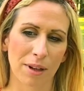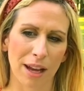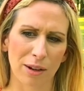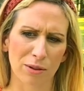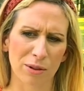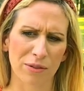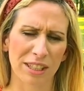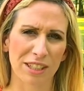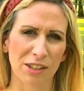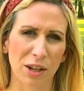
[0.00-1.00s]
I don't know if I
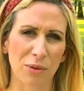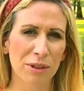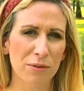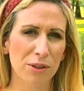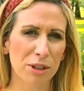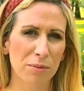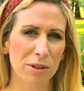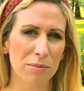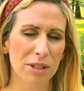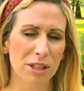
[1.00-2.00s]
need to go in for an
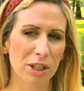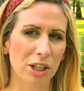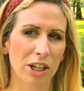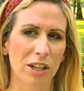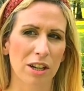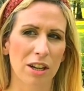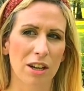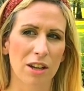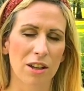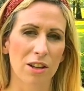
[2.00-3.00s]
appointment or
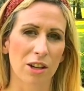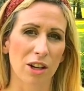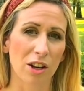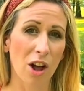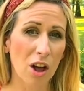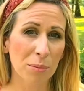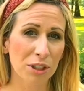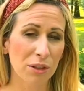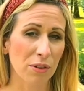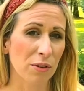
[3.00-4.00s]
they're going to call
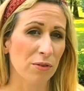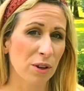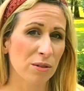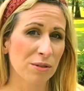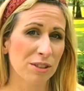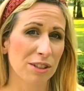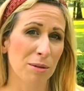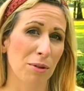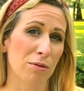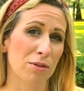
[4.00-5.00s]
me over the phone to
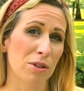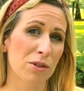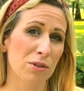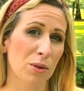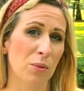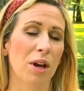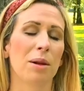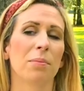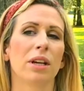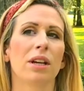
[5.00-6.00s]
give me the results or
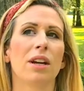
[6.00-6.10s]
what. But